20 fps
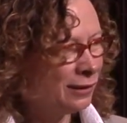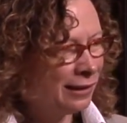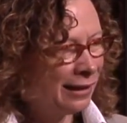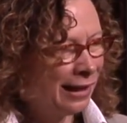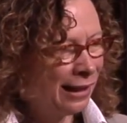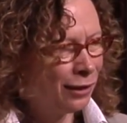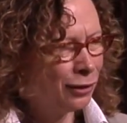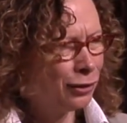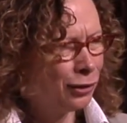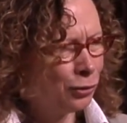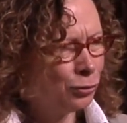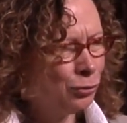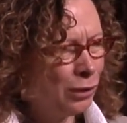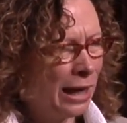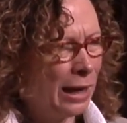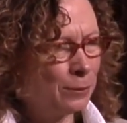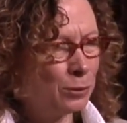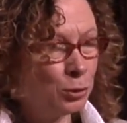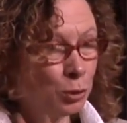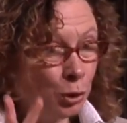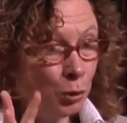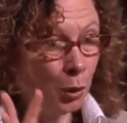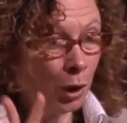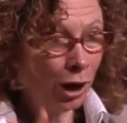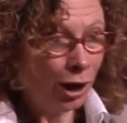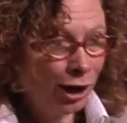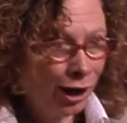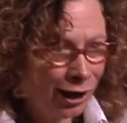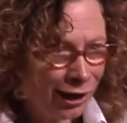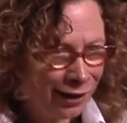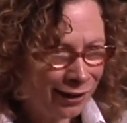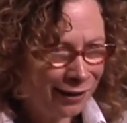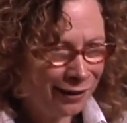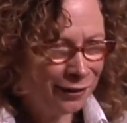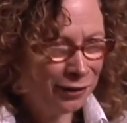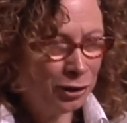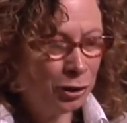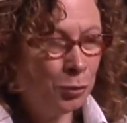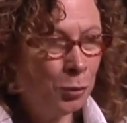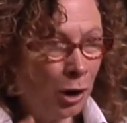Gallagher Rapt, You are,
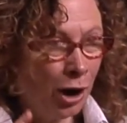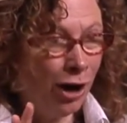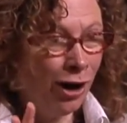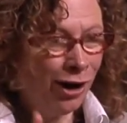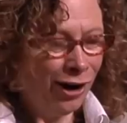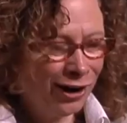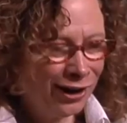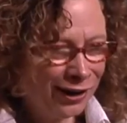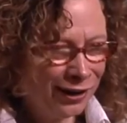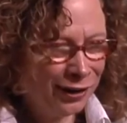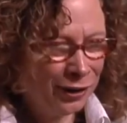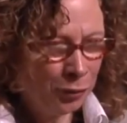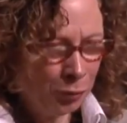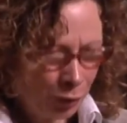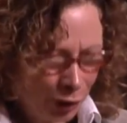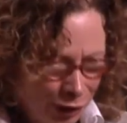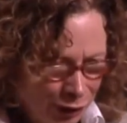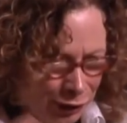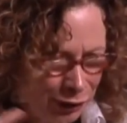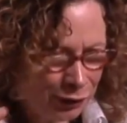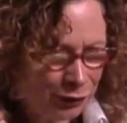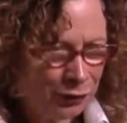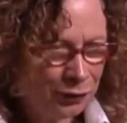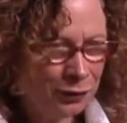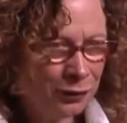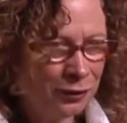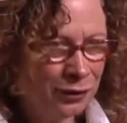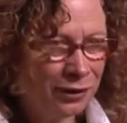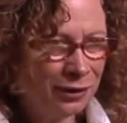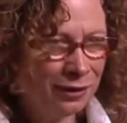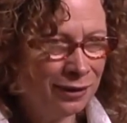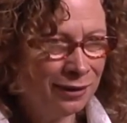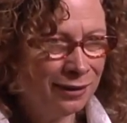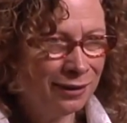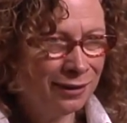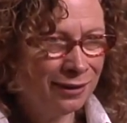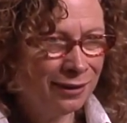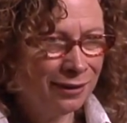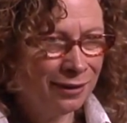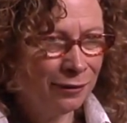you are what you
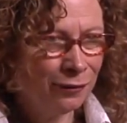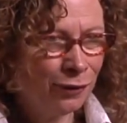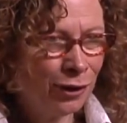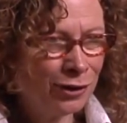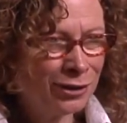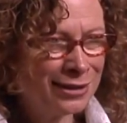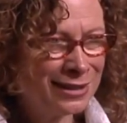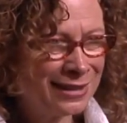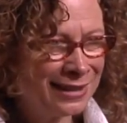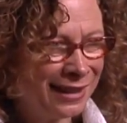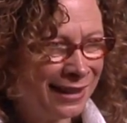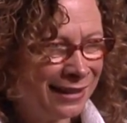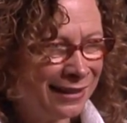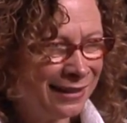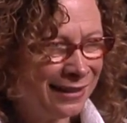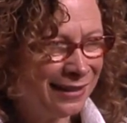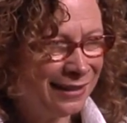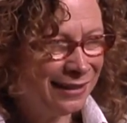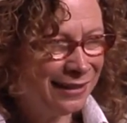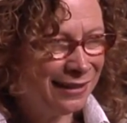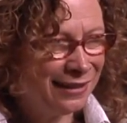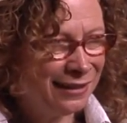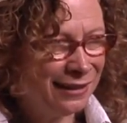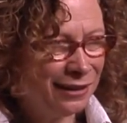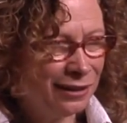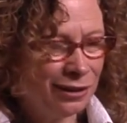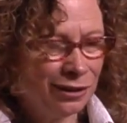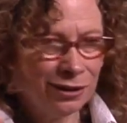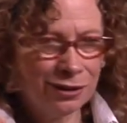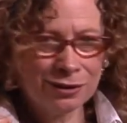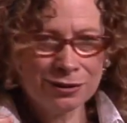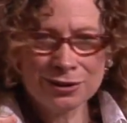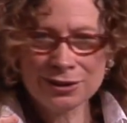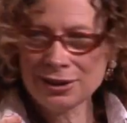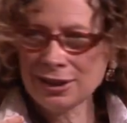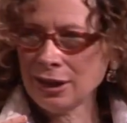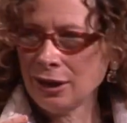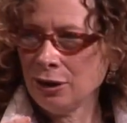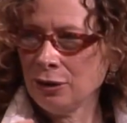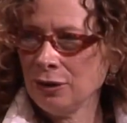focus on.
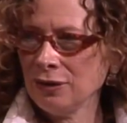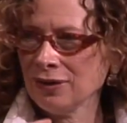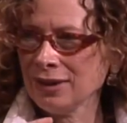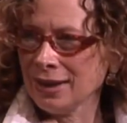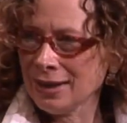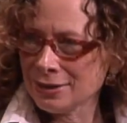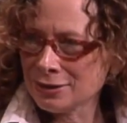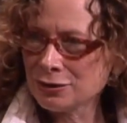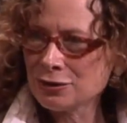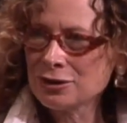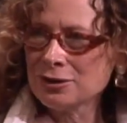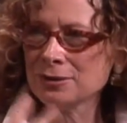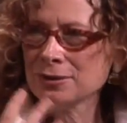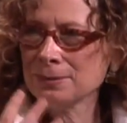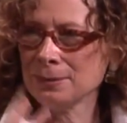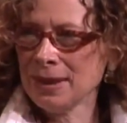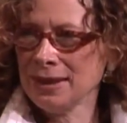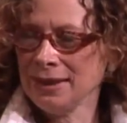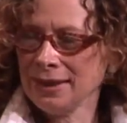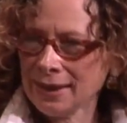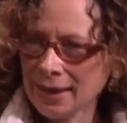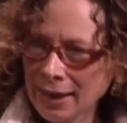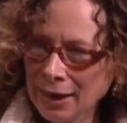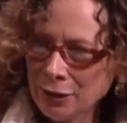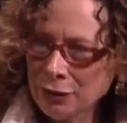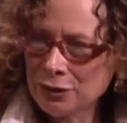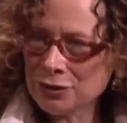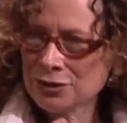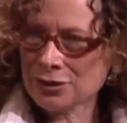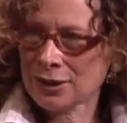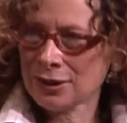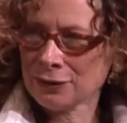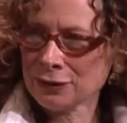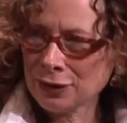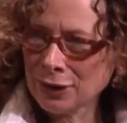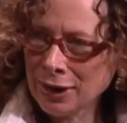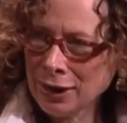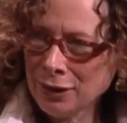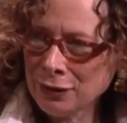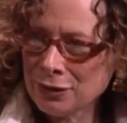So if kids are spending hours after
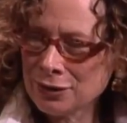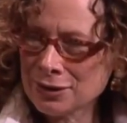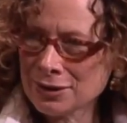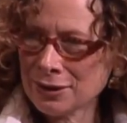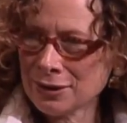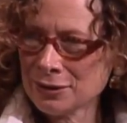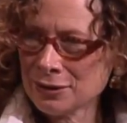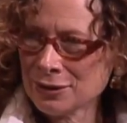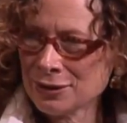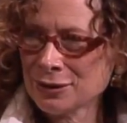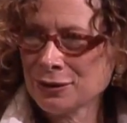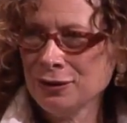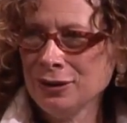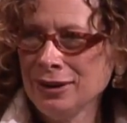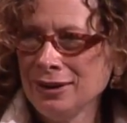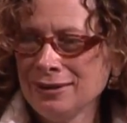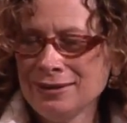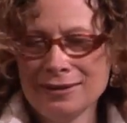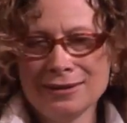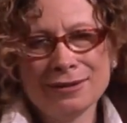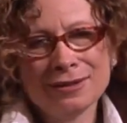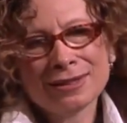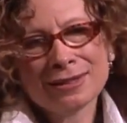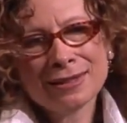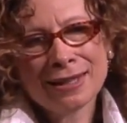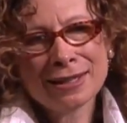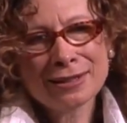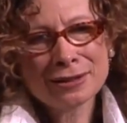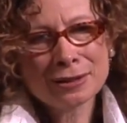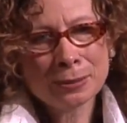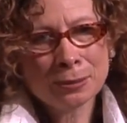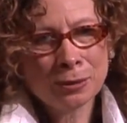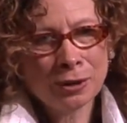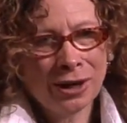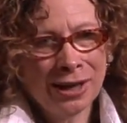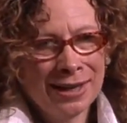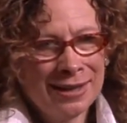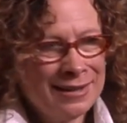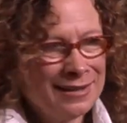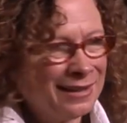hours on screens, it's not
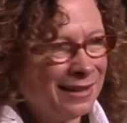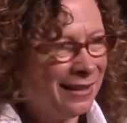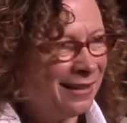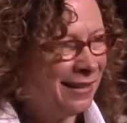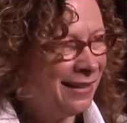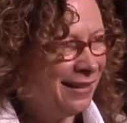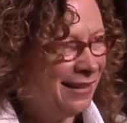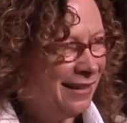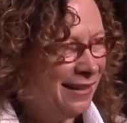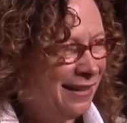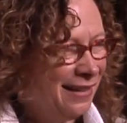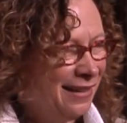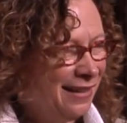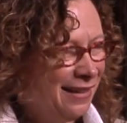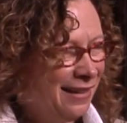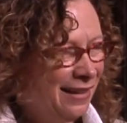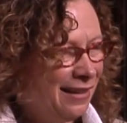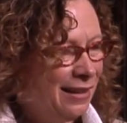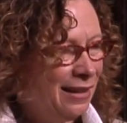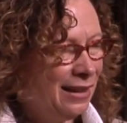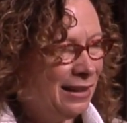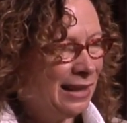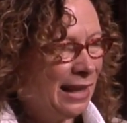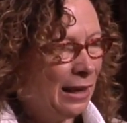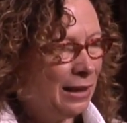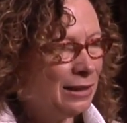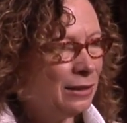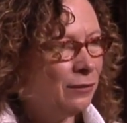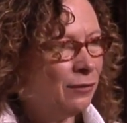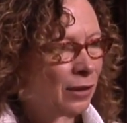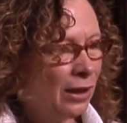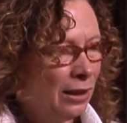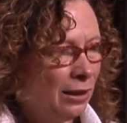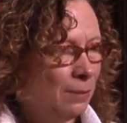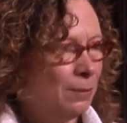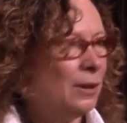surprising that they develop